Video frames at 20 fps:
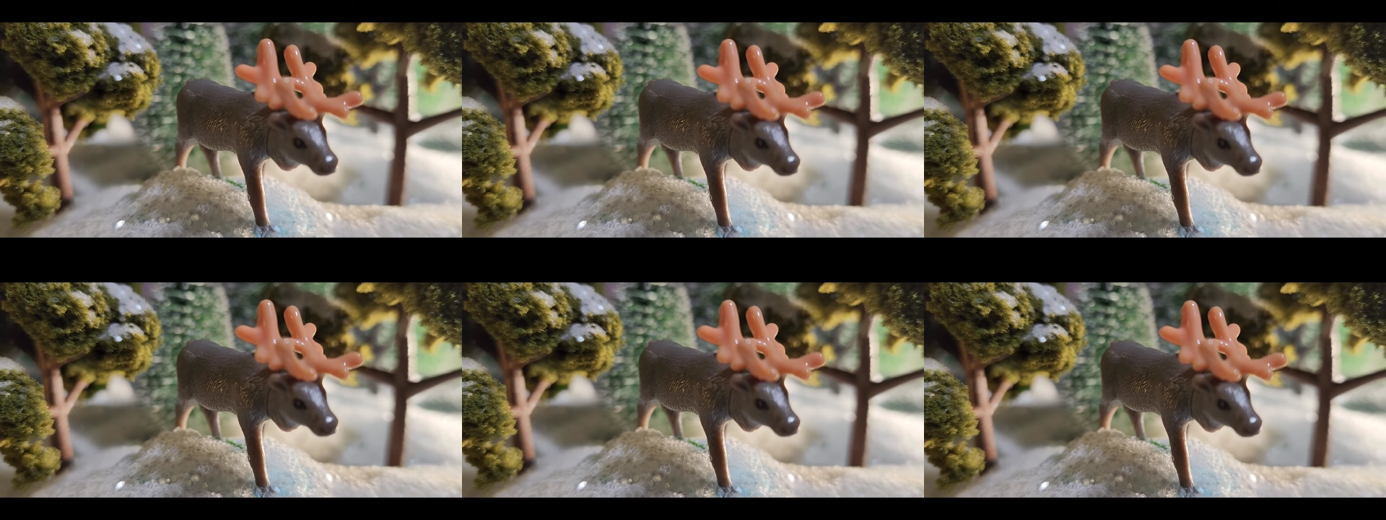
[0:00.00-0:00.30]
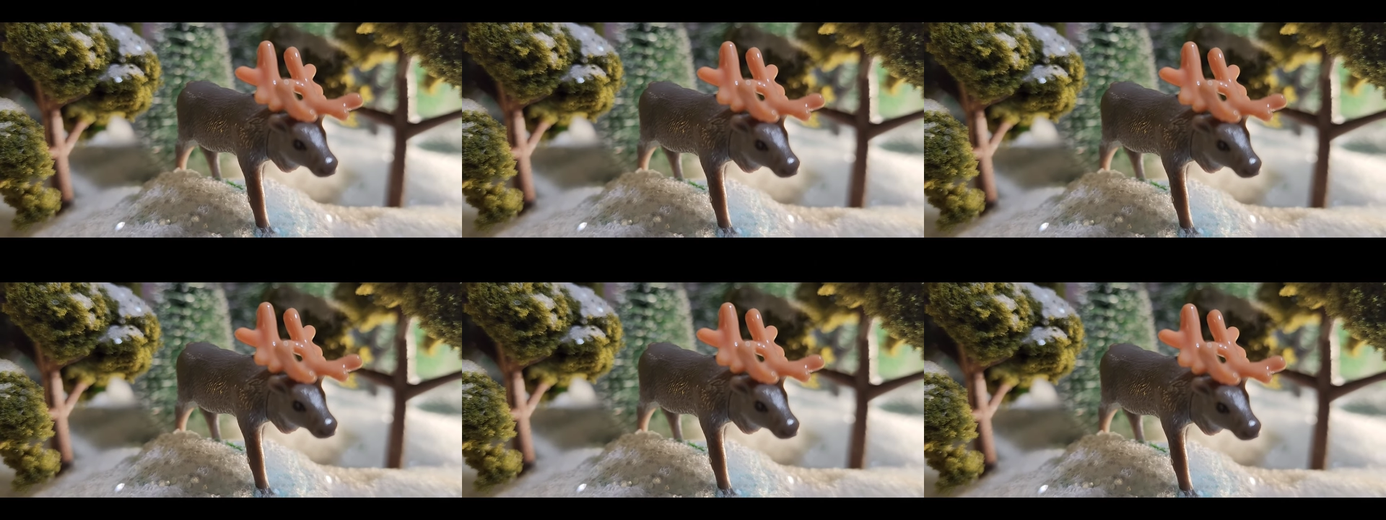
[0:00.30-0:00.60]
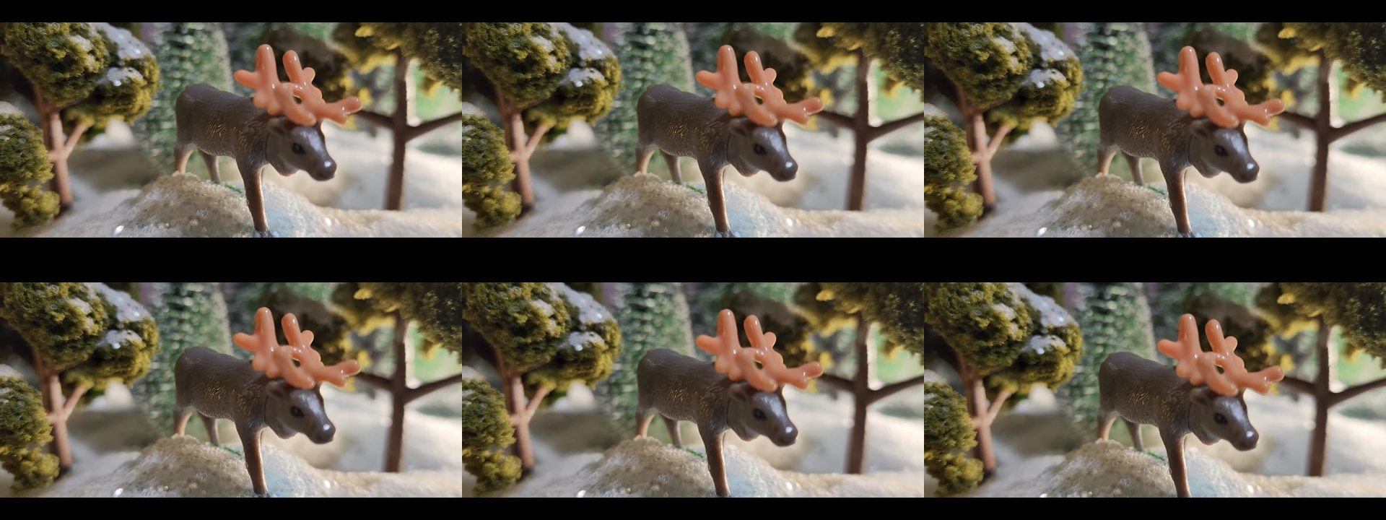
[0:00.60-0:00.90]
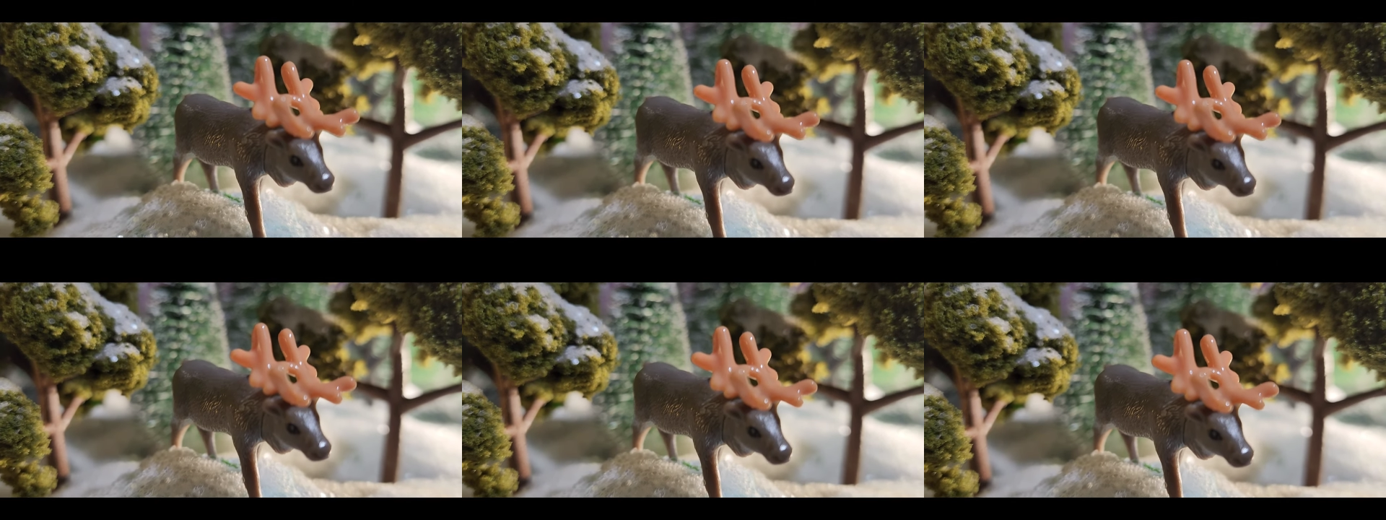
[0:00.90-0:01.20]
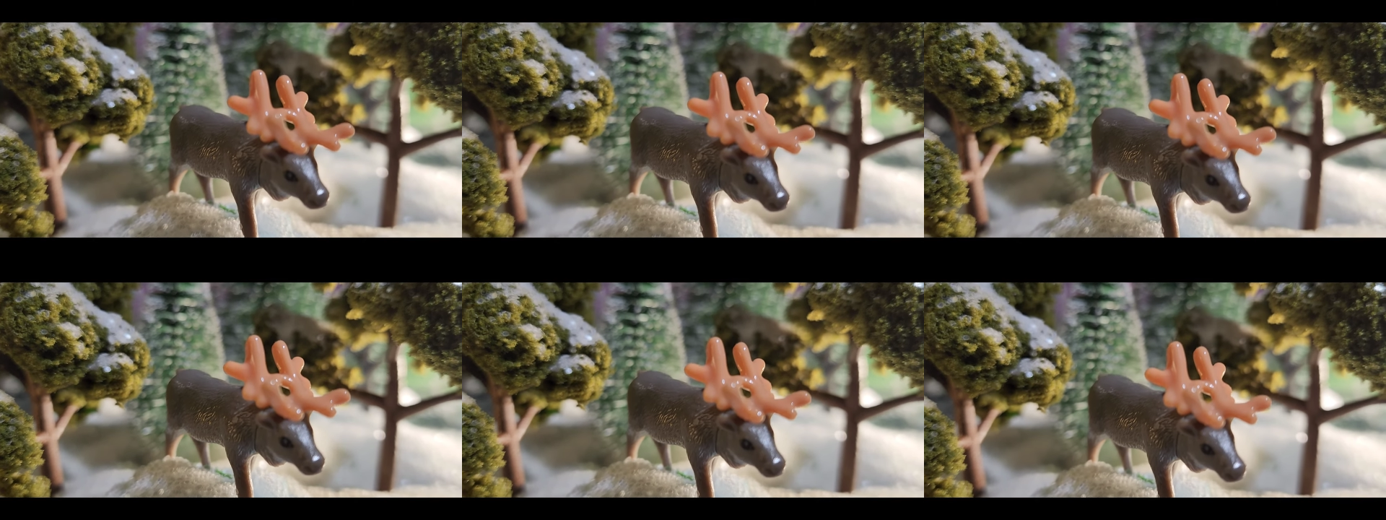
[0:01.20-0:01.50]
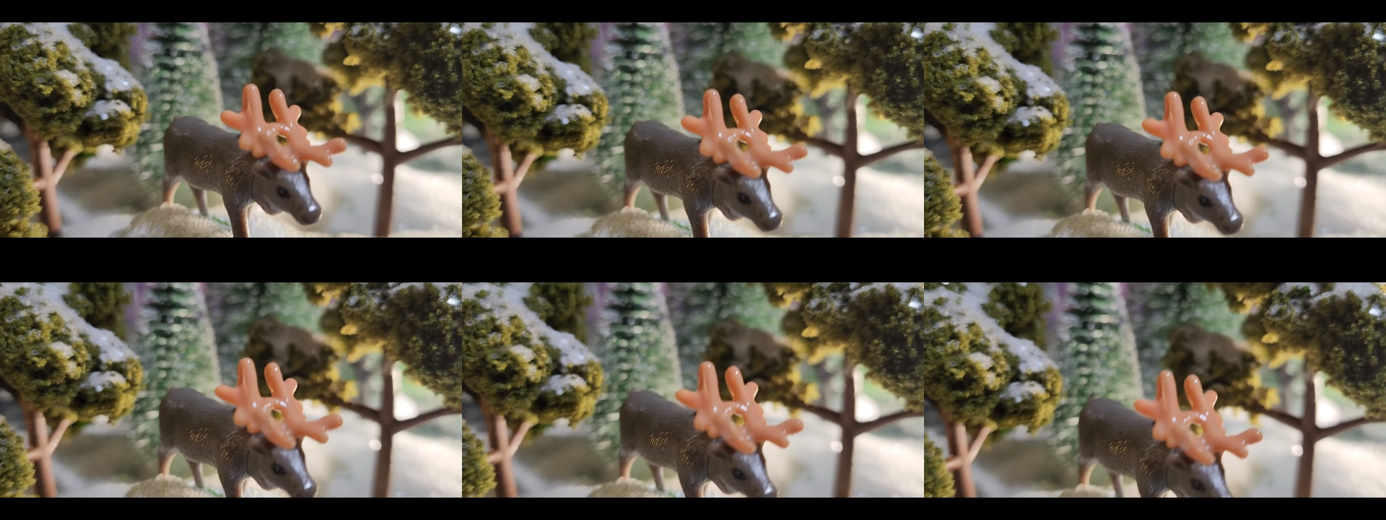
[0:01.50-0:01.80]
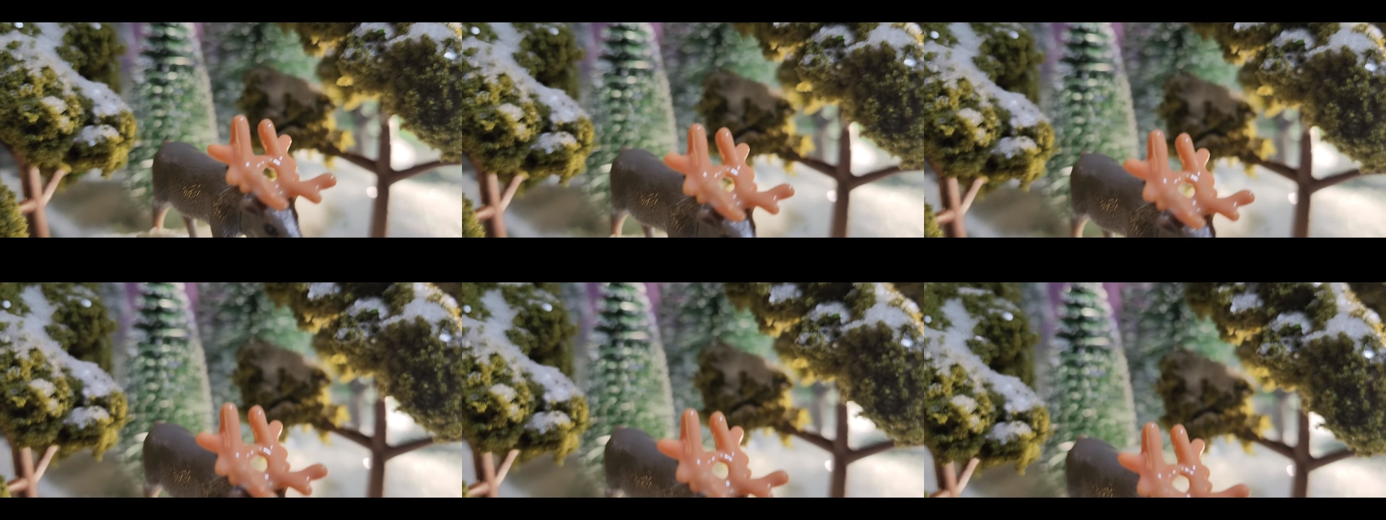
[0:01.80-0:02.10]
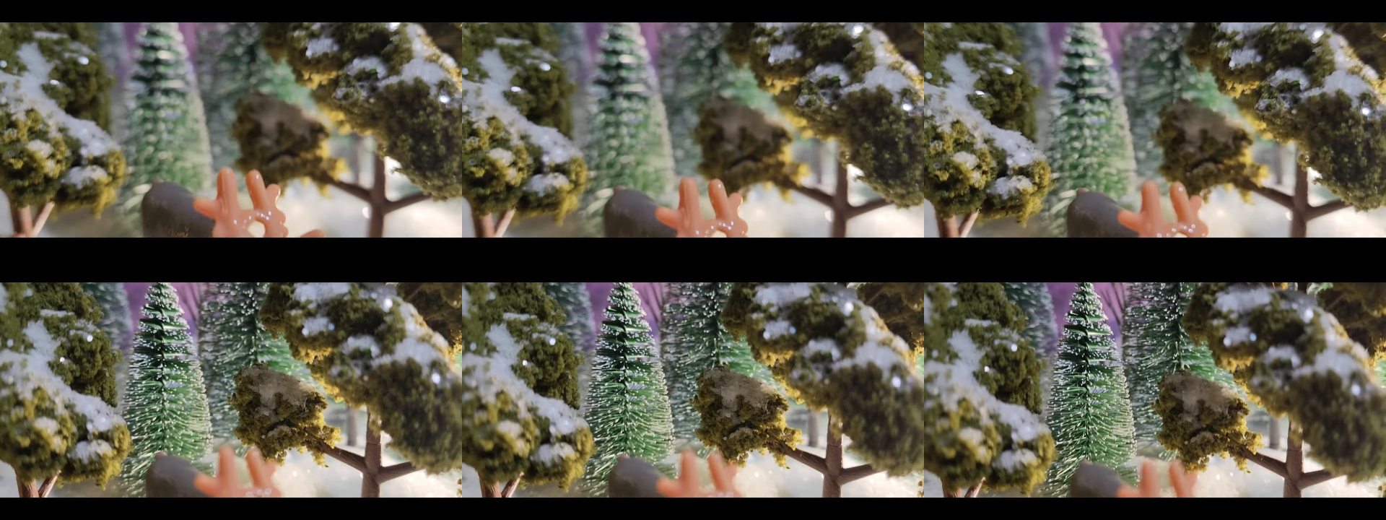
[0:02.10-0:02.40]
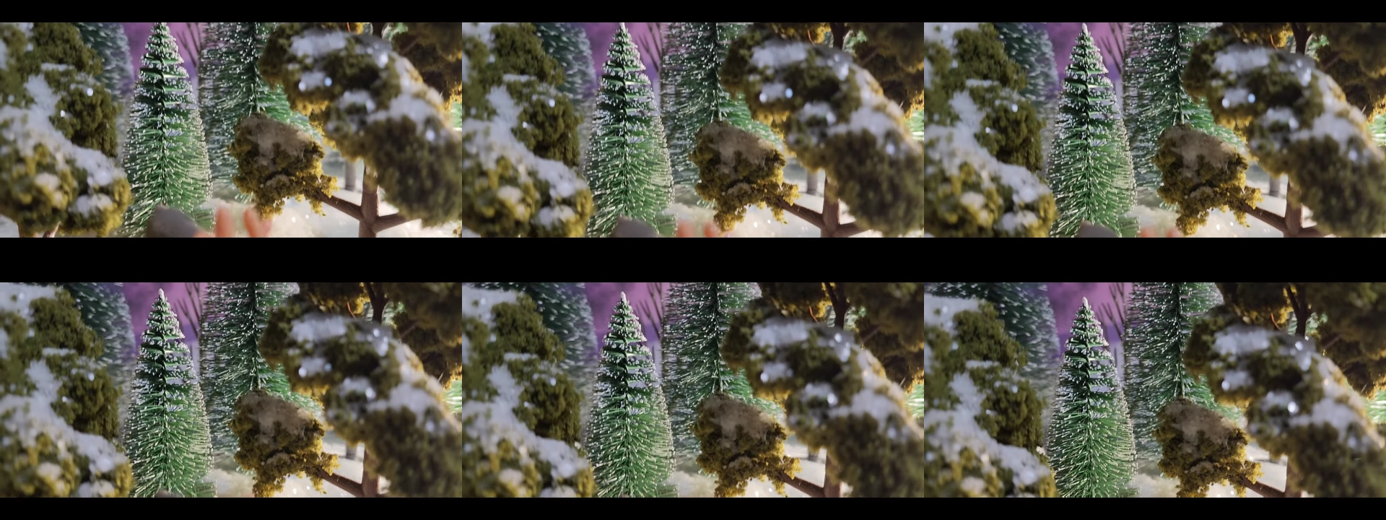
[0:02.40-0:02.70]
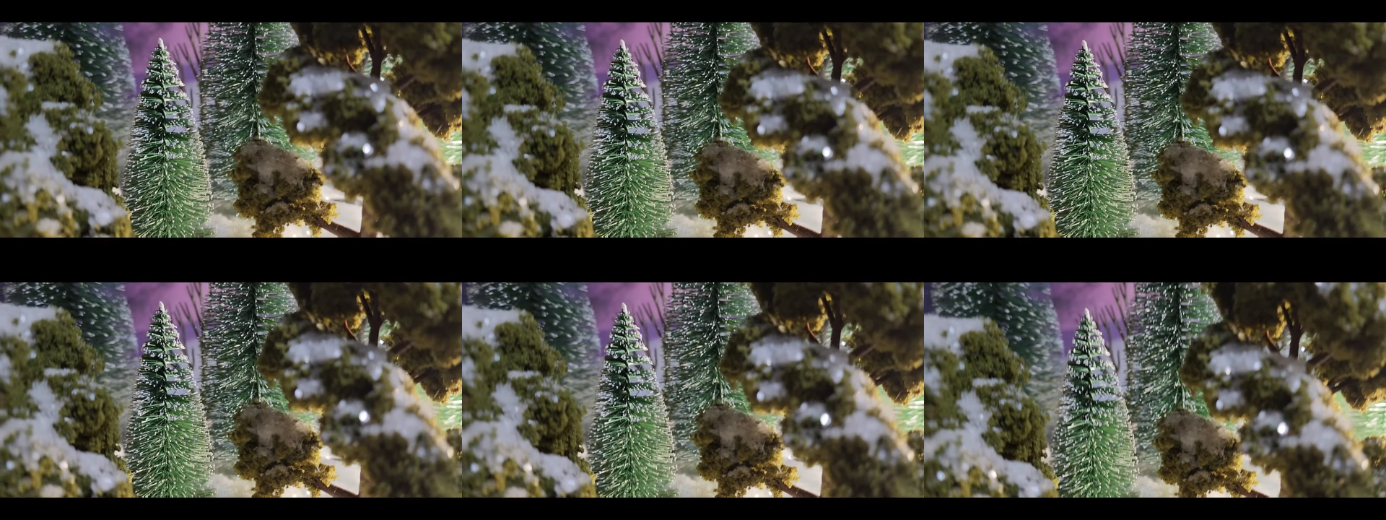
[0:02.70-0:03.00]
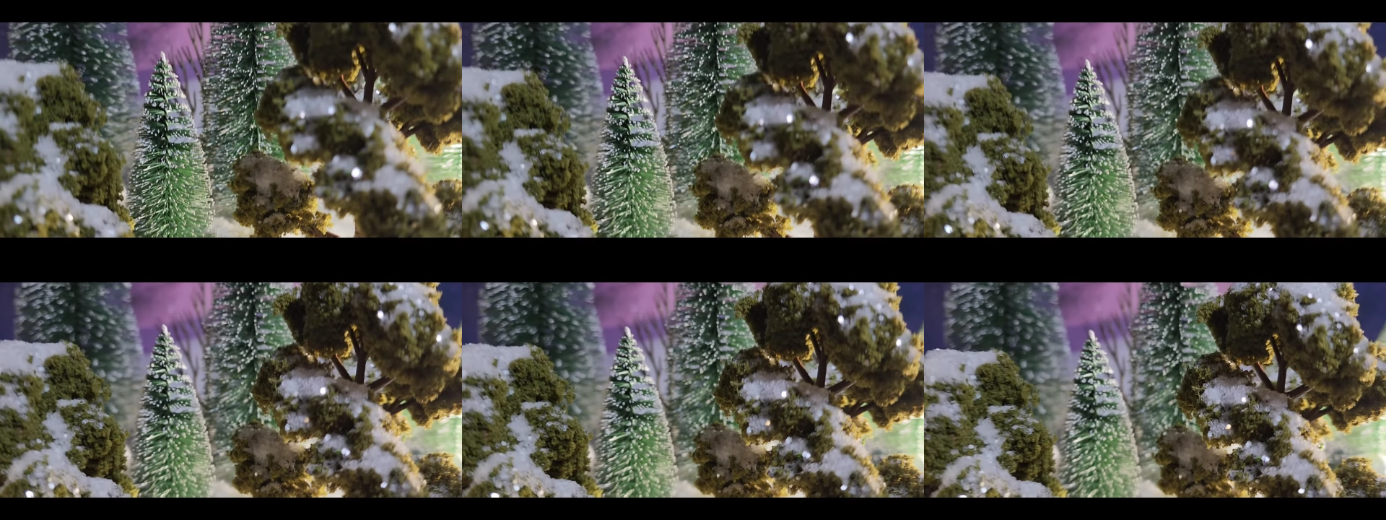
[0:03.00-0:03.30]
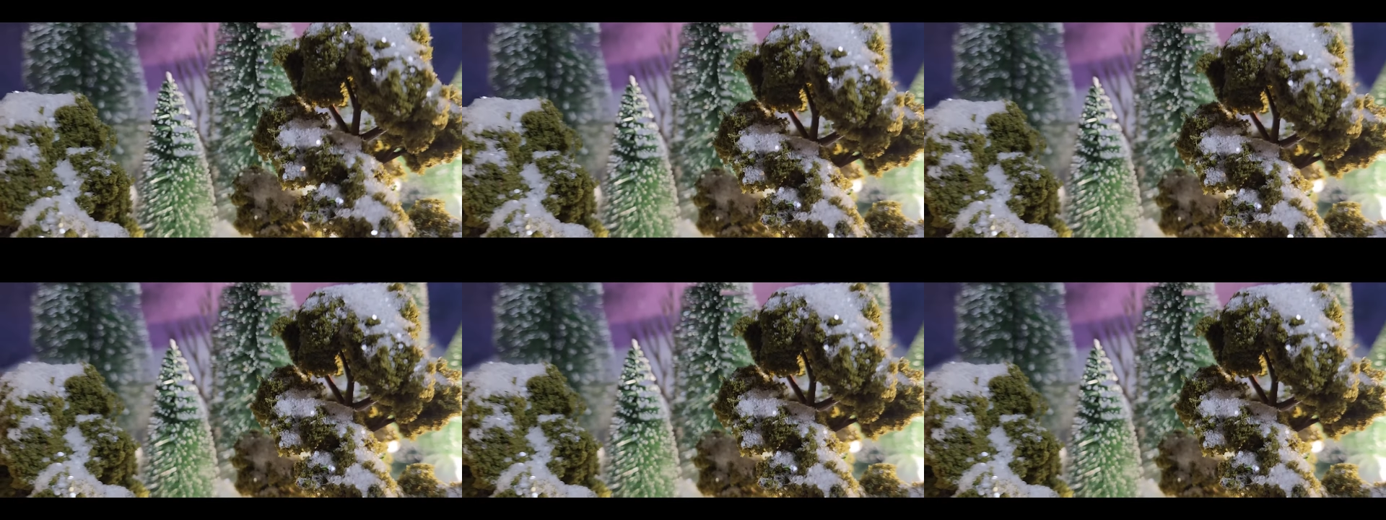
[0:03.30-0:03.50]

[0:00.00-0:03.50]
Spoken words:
Nobody's mouth can be seen.